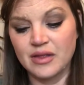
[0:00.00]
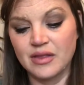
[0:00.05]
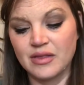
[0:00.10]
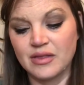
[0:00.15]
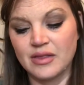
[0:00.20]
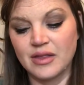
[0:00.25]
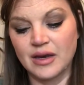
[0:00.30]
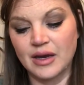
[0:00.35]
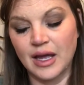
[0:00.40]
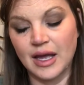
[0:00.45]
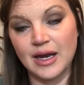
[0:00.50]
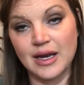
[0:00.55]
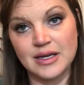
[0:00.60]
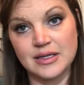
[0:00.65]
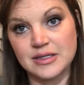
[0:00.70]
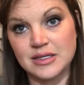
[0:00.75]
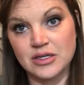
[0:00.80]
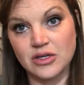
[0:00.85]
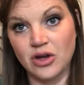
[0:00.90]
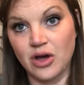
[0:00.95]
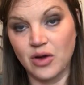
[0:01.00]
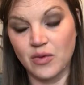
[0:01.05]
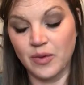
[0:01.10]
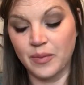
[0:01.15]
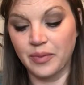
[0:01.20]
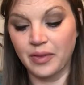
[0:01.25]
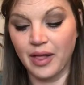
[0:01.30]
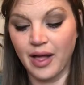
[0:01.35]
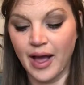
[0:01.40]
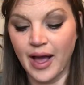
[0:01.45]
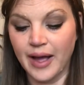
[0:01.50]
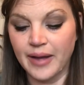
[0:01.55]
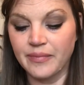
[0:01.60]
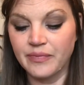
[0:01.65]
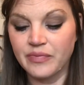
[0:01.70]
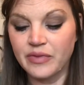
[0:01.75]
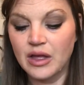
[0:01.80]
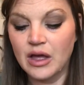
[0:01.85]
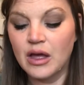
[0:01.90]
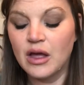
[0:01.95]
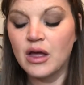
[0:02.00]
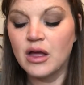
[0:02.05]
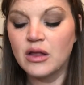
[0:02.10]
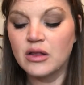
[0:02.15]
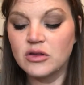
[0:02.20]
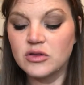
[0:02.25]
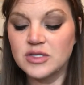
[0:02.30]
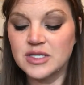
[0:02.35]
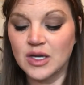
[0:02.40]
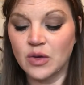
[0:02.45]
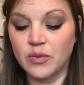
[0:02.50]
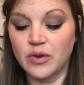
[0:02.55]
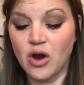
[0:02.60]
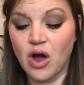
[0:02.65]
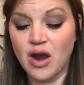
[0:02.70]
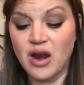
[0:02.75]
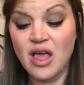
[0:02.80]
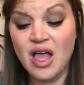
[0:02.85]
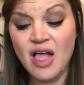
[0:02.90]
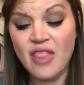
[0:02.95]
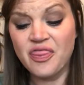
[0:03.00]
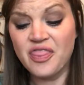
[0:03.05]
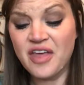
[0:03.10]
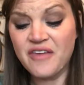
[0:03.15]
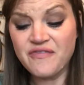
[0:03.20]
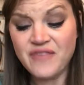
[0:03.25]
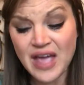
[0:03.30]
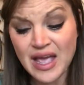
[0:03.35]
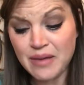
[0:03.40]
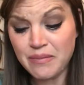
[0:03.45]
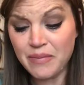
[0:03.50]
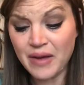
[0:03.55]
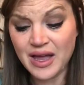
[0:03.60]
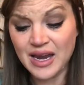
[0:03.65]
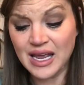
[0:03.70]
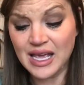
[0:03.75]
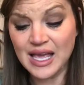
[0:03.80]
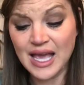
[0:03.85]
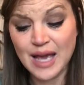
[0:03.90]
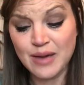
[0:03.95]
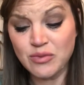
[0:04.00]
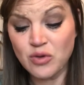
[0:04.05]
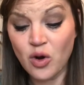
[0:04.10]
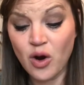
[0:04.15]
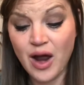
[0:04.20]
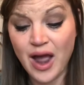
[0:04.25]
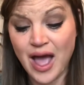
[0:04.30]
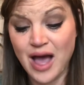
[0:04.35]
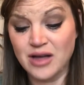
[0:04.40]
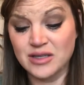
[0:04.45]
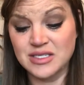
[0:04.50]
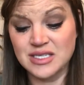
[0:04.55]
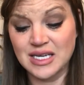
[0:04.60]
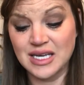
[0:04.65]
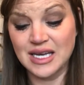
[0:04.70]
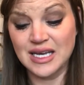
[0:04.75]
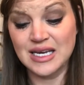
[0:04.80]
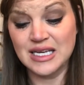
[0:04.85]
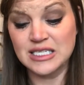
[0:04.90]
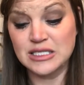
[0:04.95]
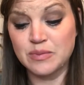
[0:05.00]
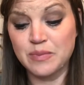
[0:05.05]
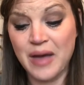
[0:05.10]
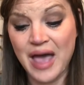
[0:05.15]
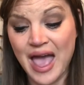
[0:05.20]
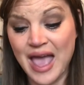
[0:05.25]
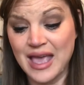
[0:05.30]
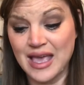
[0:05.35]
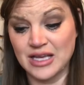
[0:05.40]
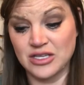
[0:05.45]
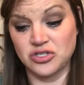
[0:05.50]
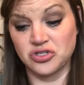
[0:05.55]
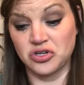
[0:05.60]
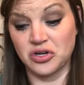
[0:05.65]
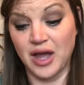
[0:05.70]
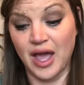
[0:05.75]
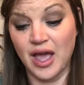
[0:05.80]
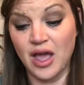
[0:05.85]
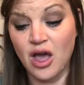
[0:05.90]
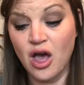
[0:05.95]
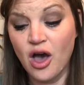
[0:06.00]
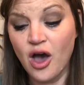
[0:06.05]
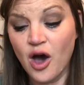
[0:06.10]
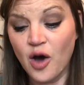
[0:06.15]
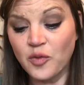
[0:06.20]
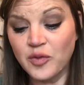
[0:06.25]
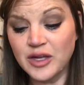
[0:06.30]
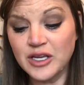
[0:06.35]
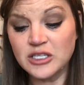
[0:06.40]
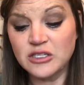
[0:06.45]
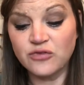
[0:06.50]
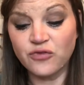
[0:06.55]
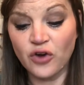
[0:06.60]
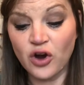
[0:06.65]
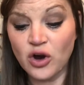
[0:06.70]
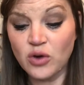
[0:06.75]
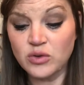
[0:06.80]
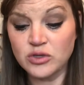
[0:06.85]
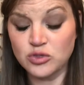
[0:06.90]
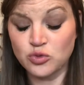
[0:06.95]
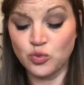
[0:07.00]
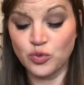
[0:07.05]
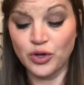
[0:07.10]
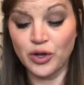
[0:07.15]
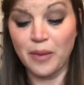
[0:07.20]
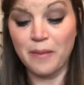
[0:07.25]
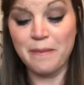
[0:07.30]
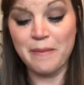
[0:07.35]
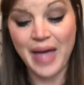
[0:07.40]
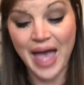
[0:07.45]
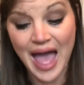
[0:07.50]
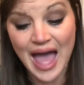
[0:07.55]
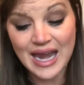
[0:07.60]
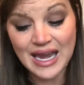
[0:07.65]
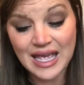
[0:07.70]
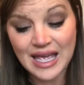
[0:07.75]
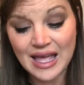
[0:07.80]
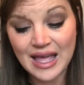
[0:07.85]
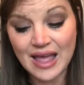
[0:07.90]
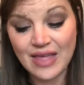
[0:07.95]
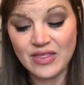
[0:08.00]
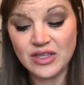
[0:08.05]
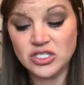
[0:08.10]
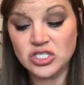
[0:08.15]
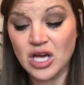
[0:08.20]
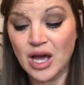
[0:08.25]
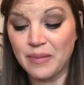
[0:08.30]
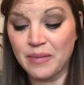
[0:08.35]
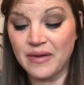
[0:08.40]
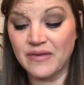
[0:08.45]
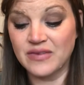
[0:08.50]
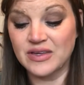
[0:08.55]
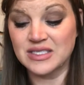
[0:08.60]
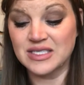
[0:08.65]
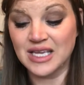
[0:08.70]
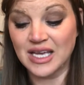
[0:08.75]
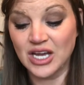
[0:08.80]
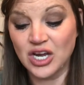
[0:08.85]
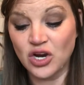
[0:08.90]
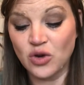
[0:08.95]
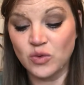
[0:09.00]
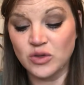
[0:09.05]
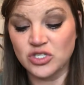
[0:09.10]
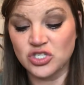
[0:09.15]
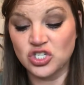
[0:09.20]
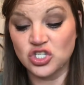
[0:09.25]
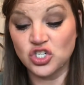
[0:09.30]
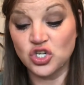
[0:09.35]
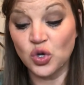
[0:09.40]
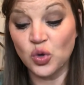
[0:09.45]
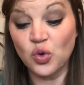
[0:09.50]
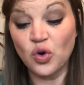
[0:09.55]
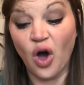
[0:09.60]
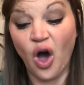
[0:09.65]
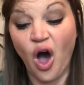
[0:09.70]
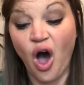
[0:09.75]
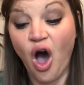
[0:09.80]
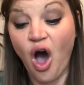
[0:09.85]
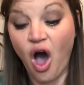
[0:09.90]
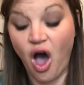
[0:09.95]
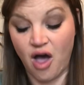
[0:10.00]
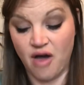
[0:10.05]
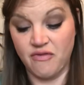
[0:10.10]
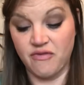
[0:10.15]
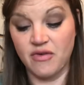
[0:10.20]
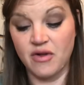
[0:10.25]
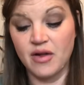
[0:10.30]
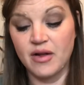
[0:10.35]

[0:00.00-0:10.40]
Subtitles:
The Nana did not reply. Lucille went on. The fake bunny came to our house to get his pay yesterday, only his fur was real matty and the top of his ear was chewed off.